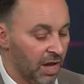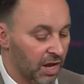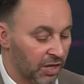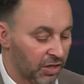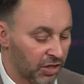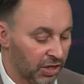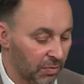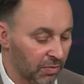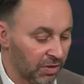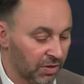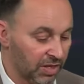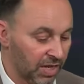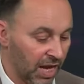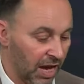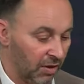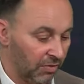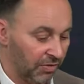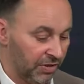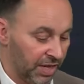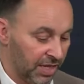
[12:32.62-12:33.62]
Share with us
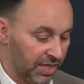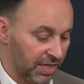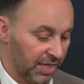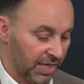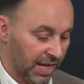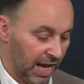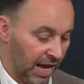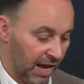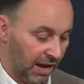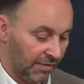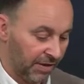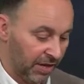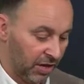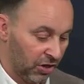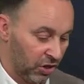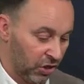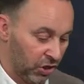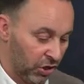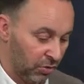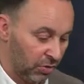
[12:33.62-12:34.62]
how this is having a
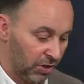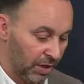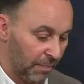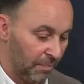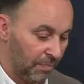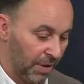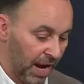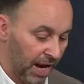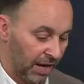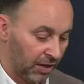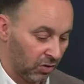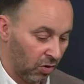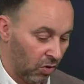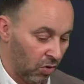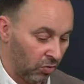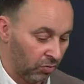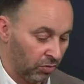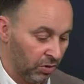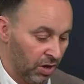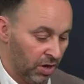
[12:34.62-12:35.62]
huge impact
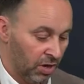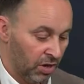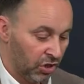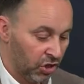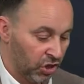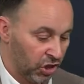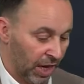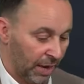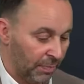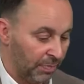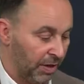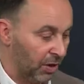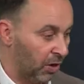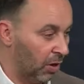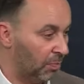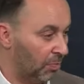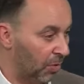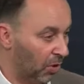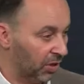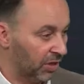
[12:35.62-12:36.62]
on shaping
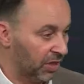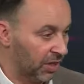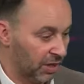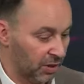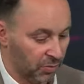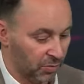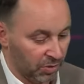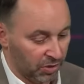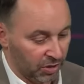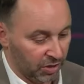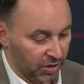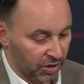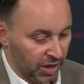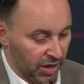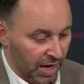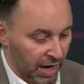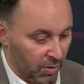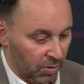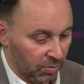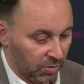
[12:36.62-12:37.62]
our politics, which has
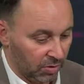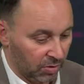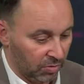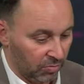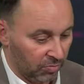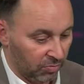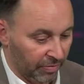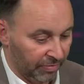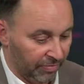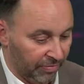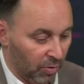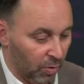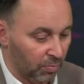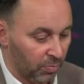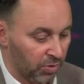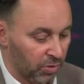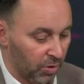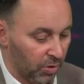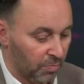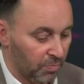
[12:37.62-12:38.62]
allowed
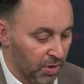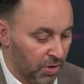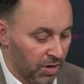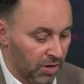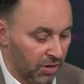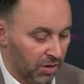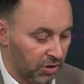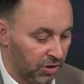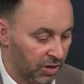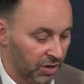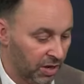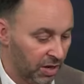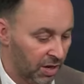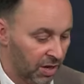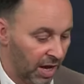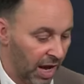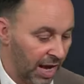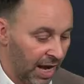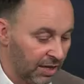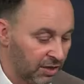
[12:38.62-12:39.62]
Reform to emerge
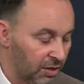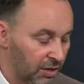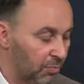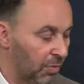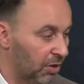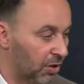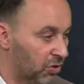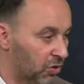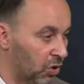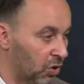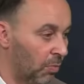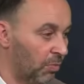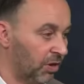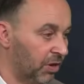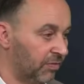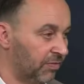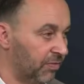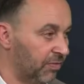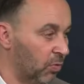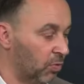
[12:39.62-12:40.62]
as the most
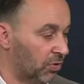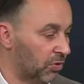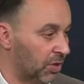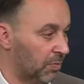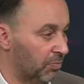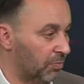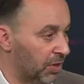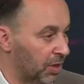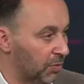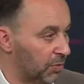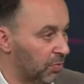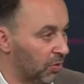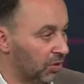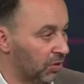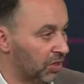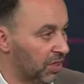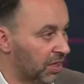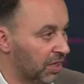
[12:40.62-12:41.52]
dominant force in British politics